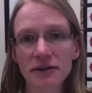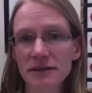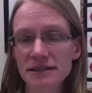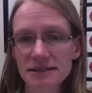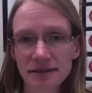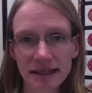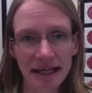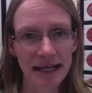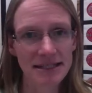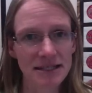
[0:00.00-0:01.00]
You can still
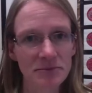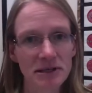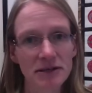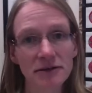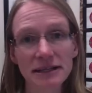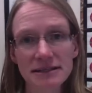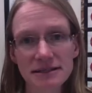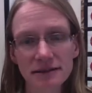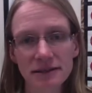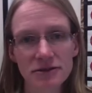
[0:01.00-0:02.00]
get ATP, you can
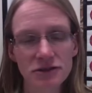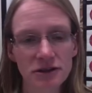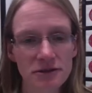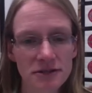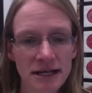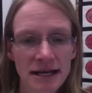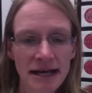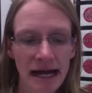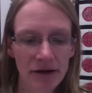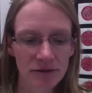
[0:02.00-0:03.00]
still get sugars
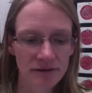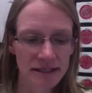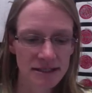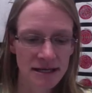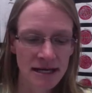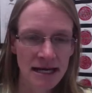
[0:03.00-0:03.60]
out of it.